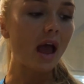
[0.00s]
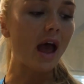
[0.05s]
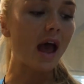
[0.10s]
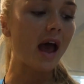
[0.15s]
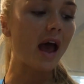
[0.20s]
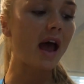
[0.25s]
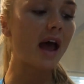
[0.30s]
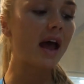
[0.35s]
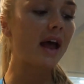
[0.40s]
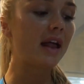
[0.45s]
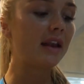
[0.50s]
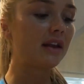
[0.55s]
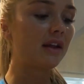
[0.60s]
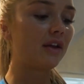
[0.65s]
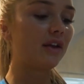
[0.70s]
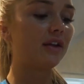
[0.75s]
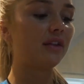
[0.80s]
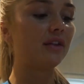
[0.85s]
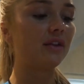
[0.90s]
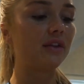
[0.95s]

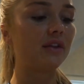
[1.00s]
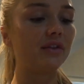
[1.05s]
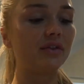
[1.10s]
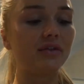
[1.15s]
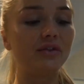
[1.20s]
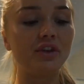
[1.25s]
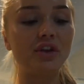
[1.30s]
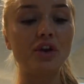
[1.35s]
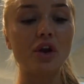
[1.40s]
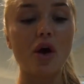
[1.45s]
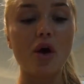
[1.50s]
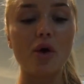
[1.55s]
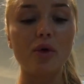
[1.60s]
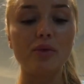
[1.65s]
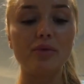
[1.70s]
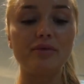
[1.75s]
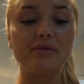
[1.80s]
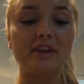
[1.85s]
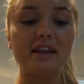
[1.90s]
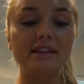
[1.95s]
And, you
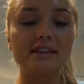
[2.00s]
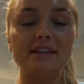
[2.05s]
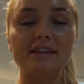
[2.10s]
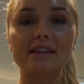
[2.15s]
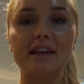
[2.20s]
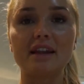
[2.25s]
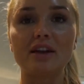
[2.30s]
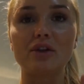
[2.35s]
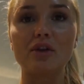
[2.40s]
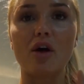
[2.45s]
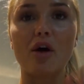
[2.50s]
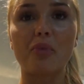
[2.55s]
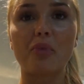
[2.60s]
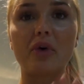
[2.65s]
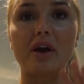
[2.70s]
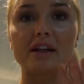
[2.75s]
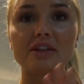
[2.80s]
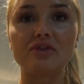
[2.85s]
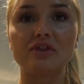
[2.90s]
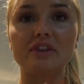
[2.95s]
know, this has had a lot of
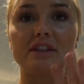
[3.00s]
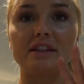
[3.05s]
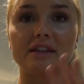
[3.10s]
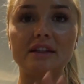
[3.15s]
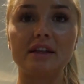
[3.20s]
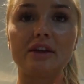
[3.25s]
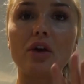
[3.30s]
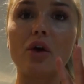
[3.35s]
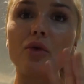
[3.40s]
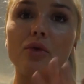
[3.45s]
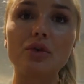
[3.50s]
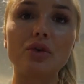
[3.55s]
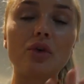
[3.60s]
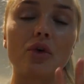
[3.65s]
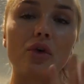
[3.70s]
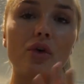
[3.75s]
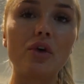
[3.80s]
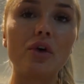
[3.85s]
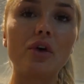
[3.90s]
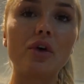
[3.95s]
press recently,
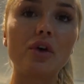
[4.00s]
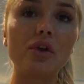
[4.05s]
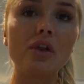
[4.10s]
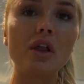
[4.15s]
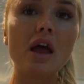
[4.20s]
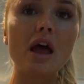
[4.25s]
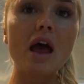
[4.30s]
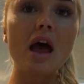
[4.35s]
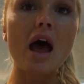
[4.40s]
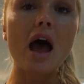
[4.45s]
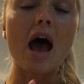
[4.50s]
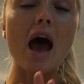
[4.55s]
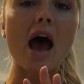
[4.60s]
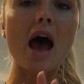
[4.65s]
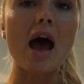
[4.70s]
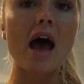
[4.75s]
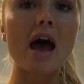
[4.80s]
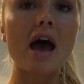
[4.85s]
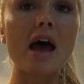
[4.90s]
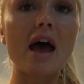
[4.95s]
coconut oil.
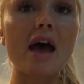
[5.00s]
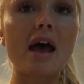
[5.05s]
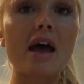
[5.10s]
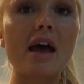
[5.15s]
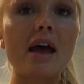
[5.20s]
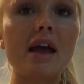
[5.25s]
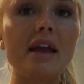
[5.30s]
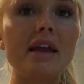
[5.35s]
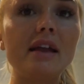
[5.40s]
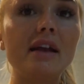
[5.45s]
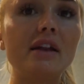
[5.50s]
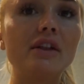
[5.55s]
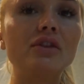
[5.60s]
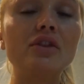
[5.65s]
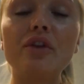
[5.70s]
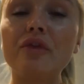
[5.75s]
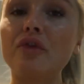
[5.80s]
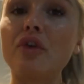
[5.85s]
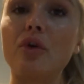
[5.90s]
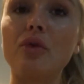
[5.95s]
I
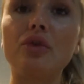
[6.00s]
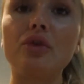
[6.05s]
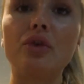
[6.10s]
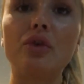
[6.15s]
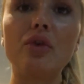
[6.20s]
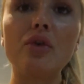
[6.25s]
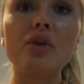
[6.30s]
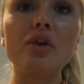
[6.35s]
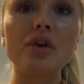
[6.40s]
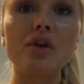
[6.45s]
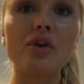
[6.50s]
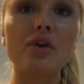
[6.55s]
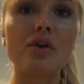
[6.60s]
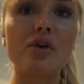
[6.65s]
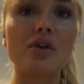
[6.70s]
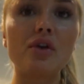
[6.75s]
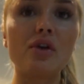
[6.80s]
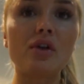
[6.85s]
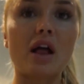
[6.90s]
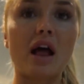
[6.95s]
love coconut
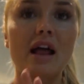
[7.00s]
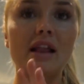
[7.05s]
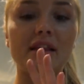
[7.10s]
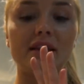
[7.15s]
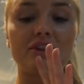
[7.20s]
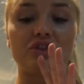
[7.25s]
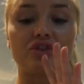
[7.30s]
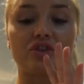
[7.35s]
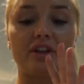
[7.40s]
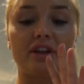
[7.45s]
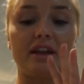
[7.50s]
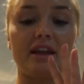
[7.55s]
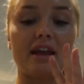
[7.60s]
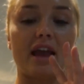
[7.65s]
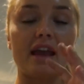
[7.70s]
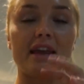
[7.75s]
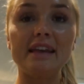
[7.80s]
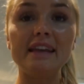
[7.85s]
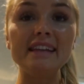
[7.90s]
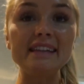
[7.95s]
oil. I
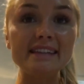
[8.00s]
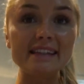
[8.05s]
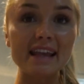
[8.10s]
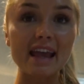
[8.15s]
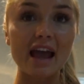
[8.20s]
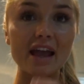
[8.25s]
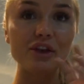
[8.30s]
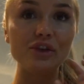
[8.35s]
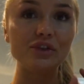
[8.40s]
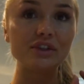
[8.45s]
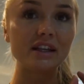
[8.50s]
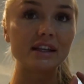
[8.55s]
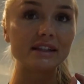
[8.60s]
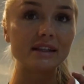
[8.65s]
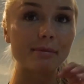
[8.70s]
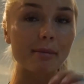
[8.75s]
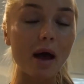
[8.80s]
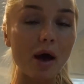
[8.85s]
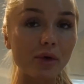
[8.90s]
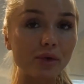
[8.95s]
eat it, I use it
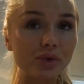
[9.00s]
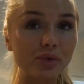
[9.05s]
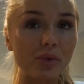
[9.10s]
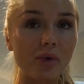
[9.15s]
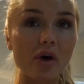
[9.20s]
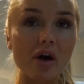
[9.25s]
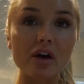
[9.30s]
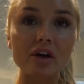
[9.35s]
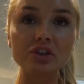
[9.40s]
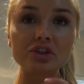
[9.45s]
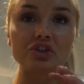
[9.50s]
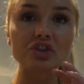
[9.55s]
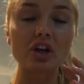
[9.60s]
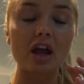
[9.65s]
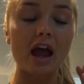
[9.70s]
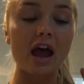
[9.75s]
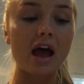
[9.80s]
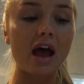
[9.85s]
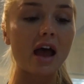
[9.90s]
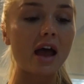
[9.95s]
as a
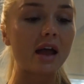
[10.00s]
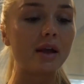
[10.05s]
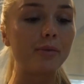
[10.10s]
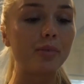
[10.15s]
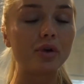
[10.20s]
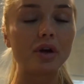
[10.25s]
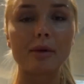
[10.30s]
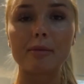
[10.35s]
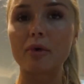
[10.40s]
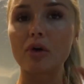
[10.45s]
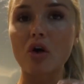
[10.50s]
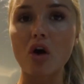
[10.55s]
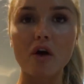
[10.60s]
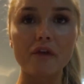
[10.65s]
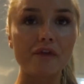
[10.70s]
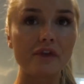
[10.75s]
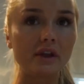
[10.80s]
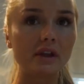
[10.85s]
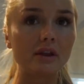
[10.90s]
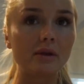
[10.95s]
mouthwash. I put it in my
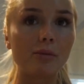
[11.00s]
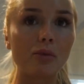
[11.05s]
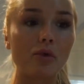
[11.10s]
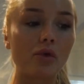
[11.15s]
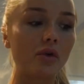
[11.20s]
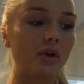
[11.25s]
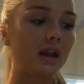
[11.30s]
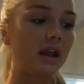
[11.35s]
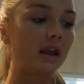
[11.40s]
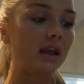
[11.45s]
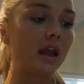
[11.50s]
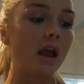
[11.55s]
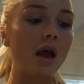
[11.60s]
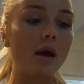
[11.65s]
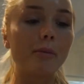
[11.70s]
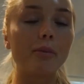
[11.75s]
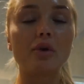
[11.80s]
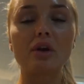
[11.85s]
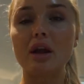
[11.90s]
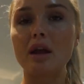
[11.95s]
coffee in the morning,
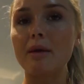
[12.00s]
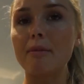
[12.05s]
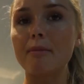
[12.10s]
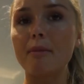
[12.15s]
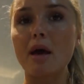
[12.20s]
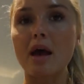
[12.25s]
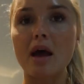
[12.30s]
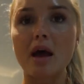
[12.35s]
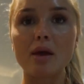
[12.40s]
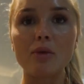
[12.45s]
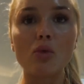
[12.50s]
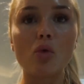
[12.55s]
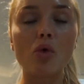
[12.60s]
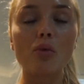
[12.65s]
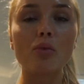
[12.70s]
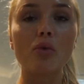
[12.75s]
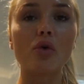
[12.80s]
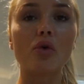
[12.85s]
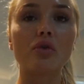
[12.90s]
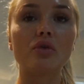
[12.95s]
put it in my
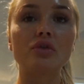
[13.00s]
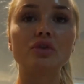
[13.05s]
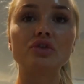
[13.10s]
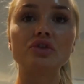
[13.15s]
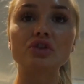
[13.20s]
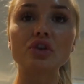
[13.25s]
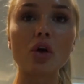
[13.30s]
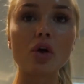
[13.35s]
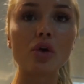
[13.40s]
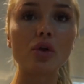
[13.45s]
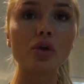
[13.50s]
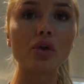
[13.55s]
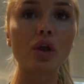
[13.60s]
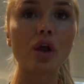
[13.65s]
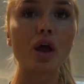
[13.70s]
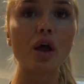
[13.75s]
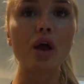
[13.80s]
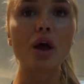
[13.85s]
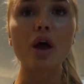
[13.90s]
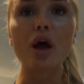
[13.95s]
warm water and
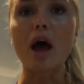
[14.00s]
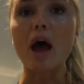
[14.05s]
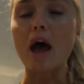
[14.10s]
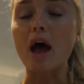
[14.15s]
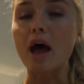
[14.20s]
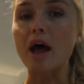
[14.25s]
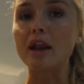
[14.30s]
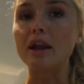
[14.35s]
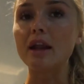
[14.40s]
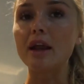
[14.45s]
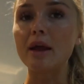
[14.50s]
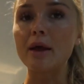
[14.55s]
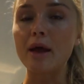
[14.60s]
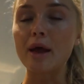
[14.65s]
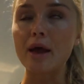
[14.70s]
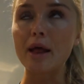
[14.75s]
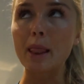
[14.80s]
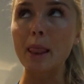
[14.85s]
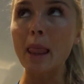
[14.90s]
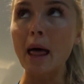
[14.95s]
salt
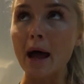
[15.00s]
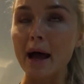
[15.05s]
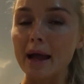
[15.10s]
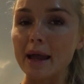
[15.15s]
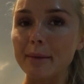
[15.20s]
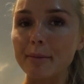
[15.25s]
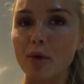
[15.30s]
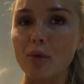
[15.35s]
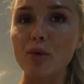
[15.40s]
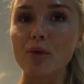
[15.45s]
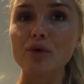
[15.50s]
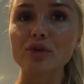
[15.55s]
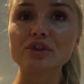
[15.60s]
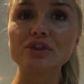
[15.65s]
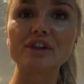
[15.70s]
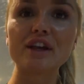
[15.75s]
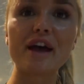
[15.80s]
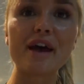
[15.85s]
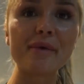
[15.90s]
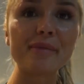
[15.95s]
and lime
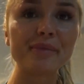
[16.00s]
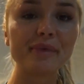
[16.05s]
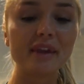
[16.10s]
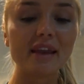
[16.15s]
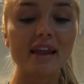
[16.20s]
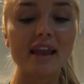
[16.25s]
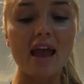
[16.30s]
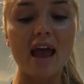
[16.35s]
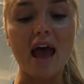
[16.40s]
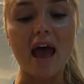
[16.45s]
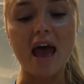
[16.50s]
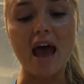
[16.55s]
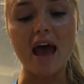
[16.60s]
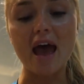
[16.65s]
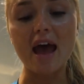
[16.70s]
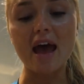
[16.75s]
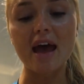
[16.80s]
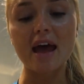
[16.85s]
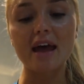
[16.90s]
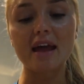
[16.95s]
water.
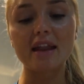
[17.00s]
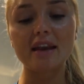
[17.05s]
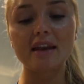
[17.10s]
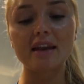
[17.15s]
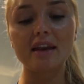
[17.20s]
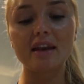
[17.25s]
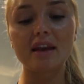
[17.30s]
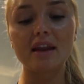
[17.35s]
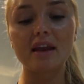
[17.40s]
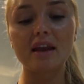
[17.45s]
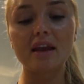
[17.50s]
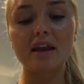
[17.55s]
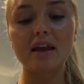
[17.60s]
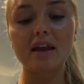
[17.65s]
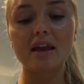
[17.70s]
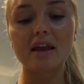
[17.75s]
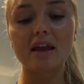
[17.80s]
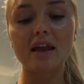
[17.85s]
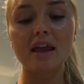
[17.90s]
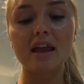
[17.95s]
And
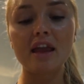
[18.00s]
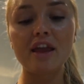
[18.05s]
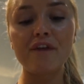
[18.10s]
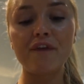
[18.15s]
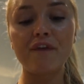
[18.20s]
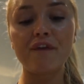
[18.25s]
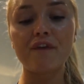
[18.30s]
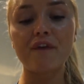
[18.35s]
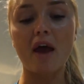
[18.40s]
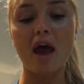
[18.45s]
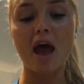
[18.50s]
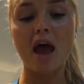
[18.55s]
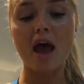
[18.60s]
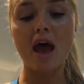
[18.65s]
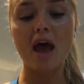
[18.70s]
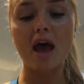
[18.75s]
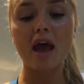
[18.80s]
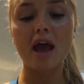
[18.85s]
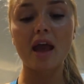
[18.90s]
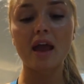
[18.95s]
if
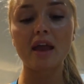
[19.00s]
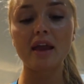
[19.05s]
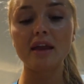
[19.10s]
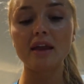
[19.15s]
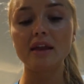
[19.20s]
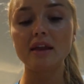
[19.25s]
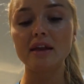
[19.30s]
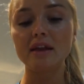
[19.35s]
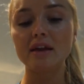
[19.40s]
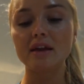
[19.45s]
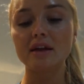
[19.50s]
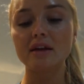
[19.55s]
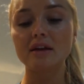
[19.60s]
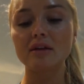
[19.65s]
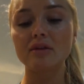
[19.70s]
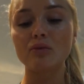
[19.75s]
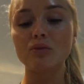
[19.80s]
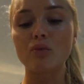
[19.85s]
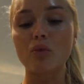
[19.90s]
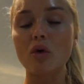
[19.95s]
I
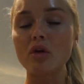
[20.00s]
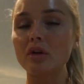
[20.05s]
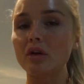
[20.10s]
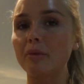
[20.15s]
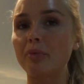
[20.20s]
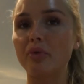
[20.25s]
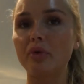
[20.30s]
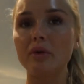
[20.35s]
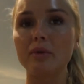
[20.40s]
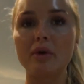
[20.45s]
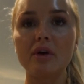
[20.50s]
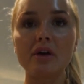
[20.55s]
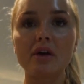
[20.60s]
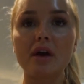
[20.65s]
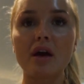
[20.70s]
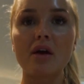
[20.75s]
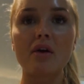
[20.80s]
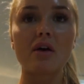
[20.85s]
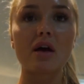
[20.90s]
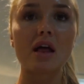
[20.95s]
want a
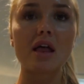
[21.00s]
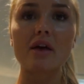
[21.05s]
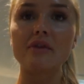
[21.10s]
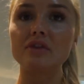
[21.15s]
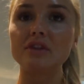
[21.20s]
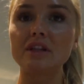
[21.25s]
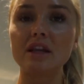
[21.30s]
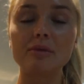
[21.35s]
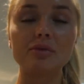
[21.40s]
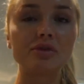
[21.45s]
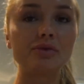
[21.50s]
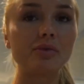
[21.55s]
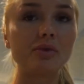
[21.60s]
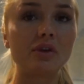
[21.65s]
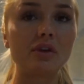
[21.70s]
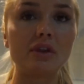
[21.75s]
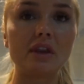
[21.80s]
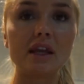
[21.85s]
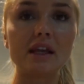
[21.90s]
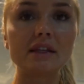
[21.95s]
pre-workout, I'll have a
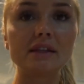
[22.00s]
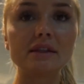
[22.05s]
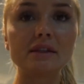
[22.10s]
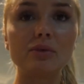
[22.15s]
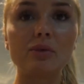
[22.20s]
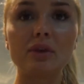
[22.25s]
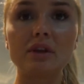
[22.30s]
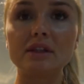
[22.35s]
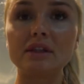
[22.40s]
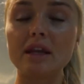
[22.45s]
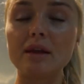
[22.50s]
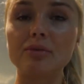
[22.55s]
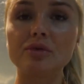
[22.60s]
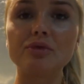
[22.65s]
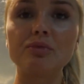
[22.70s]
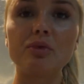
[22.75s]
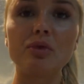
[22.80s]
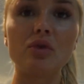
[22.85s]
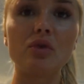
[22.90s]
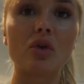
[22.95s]
tablespoon of this with a
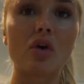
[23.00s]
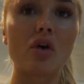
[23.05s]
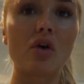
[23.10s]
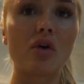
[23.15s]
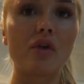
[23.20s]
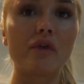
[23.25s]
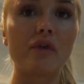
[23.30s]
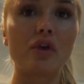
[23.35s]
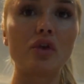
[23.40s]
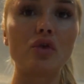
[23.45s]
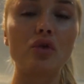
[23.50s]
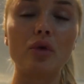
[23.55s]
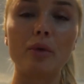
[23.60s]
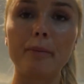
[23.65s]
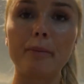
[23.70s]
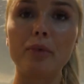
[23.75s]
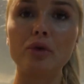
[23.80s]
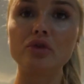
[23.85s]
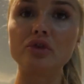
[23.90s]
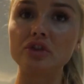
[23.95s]
tablespoon of
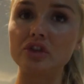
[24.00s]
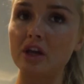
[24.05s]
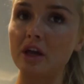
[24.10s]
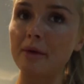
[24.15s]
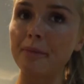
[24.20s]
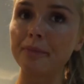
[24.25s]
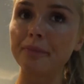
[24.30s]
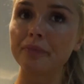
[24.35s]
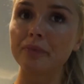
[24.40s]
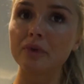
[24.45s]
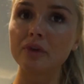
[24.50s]
nut butter.